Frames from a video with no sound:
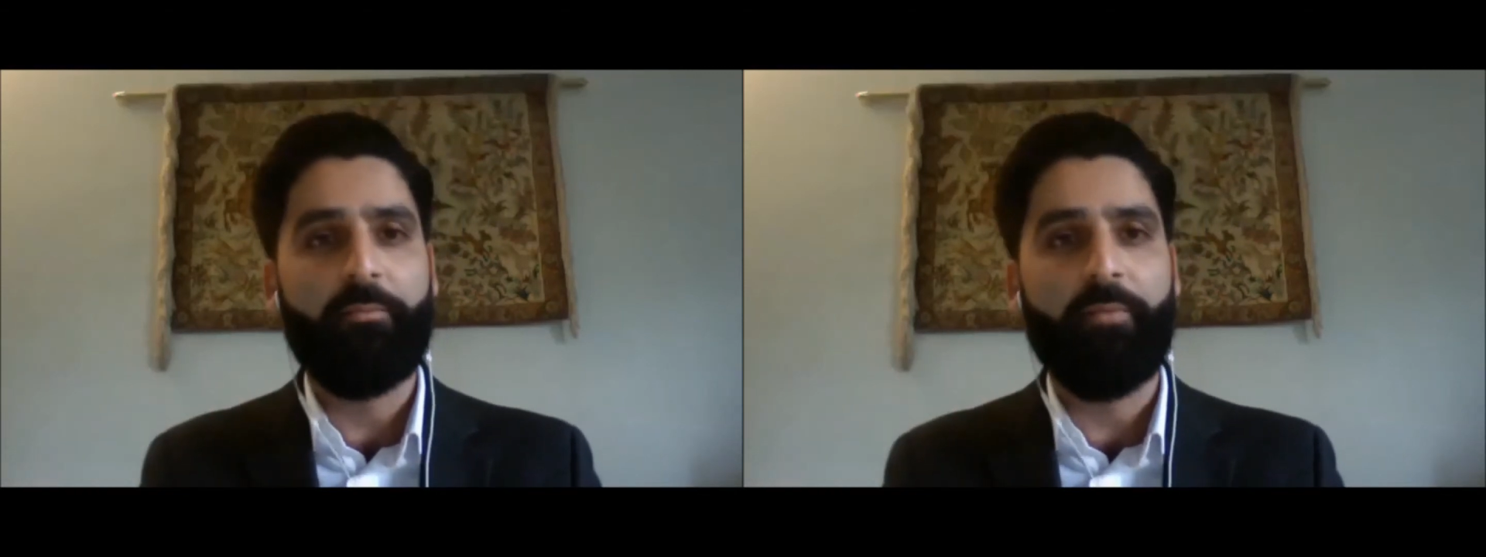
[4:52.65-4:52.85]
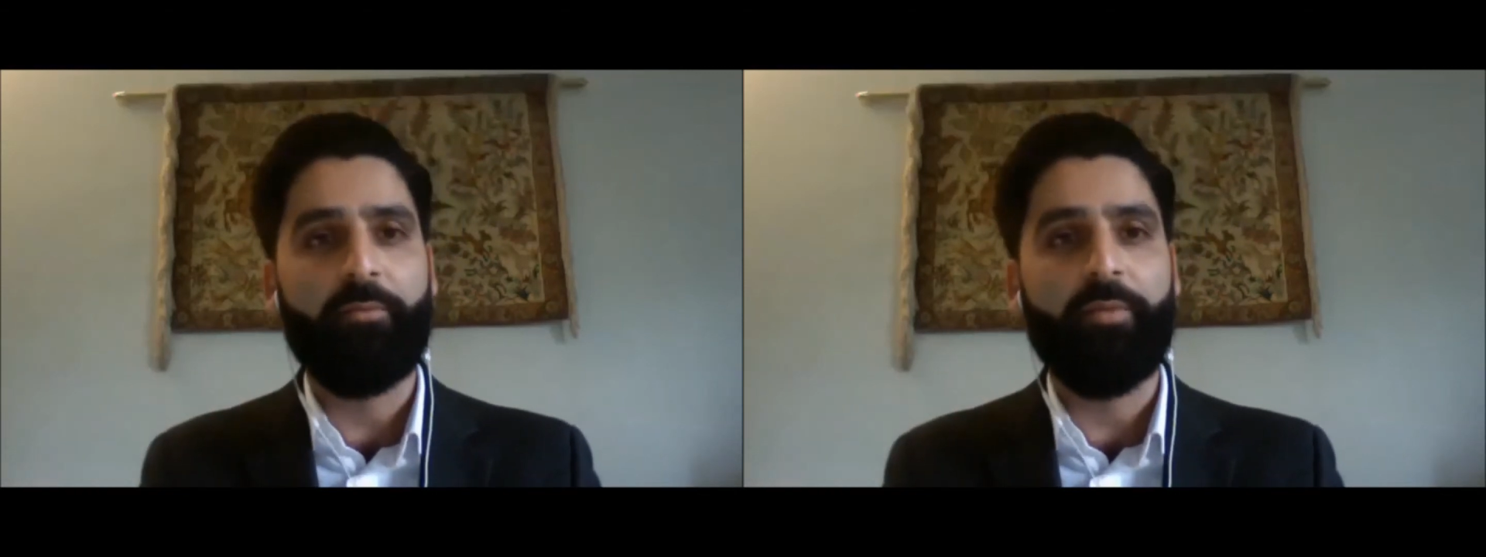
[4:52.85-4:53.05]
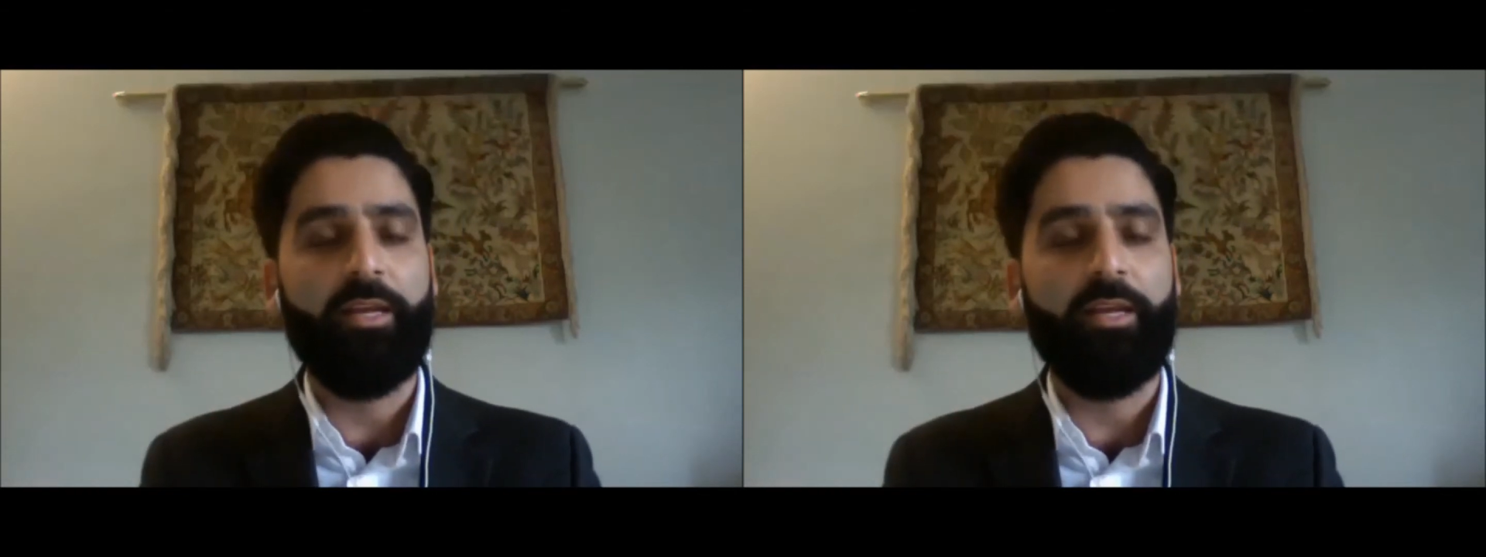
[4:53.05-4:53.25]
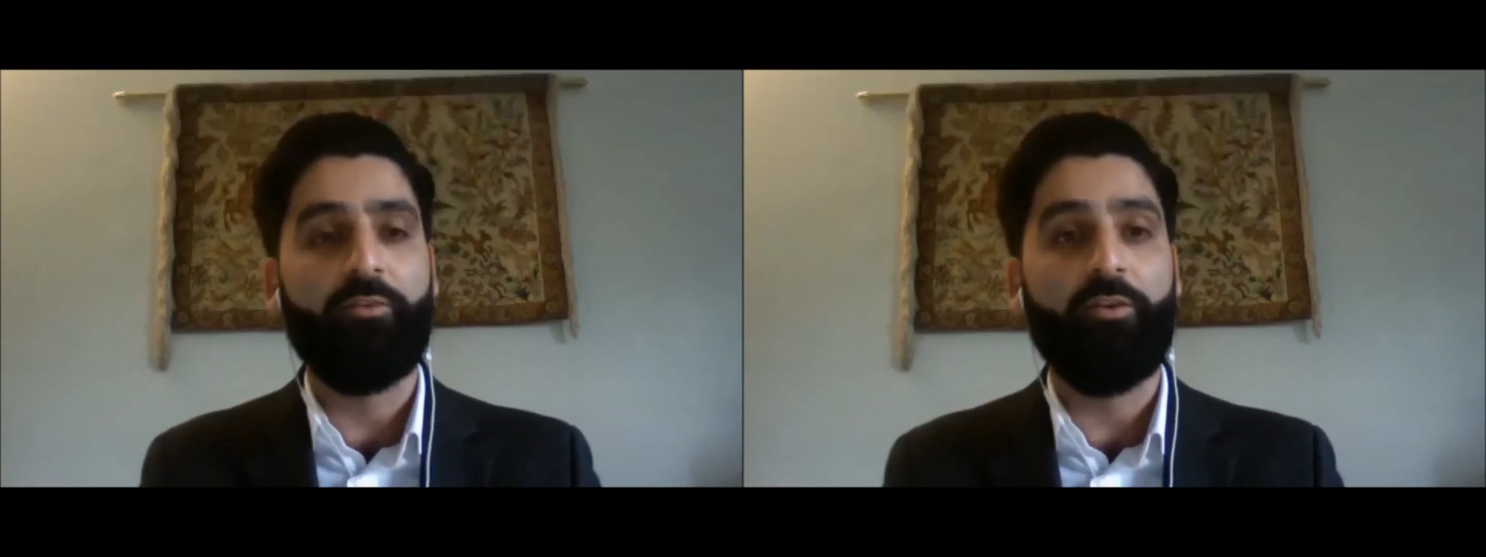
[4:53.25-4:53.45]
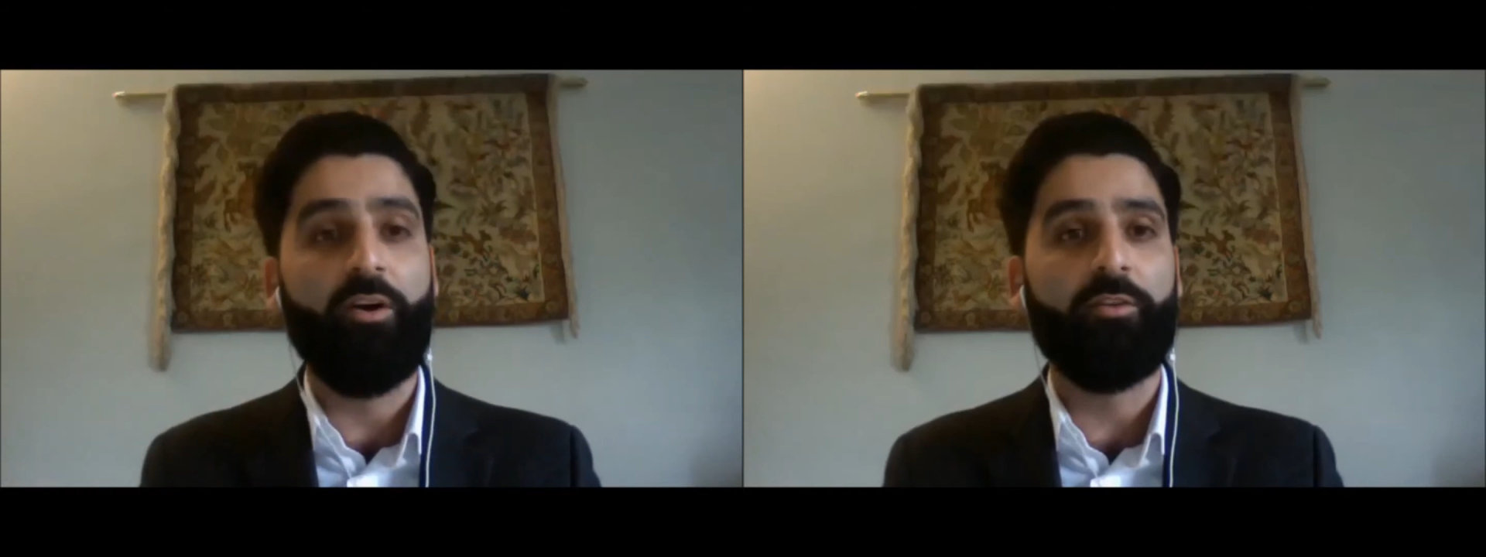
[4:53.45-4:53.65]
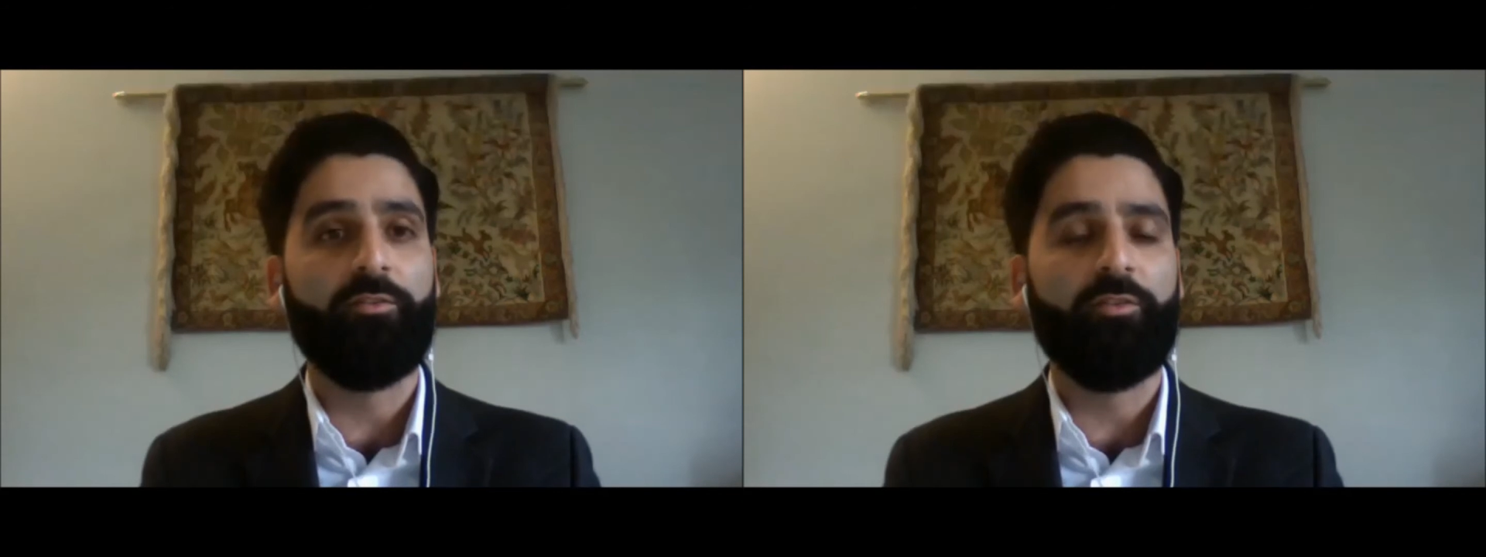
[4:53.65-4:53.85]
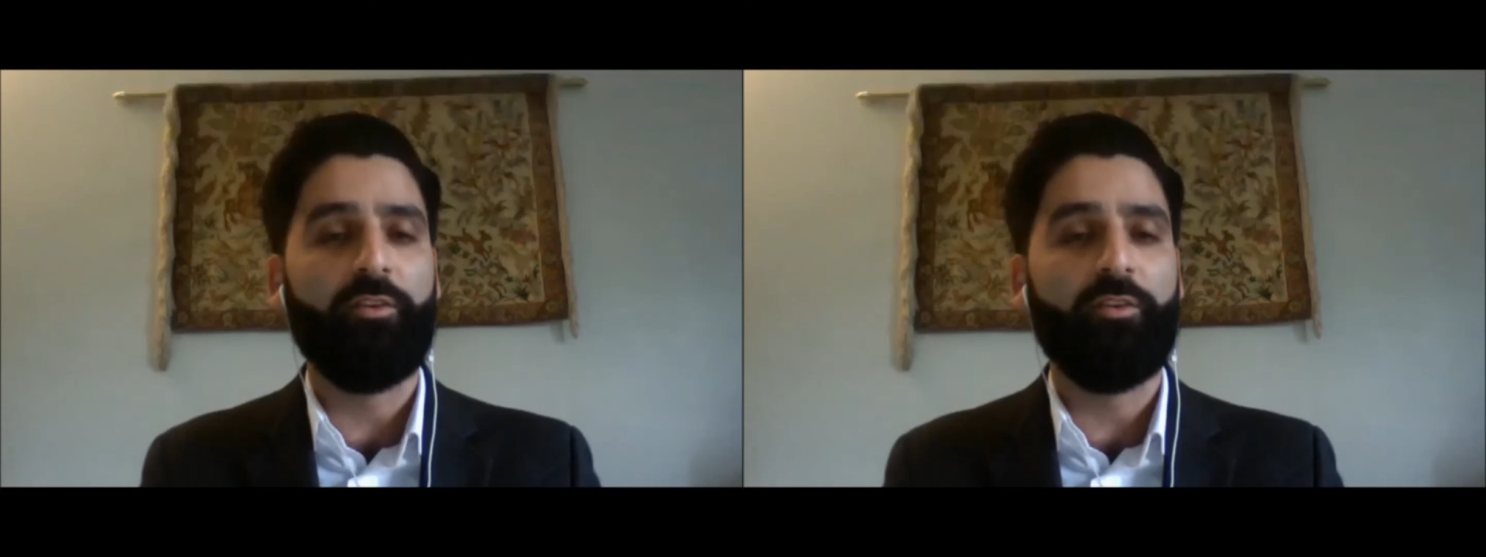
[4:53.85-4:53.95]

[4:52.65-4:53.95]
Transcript: maybe Iran's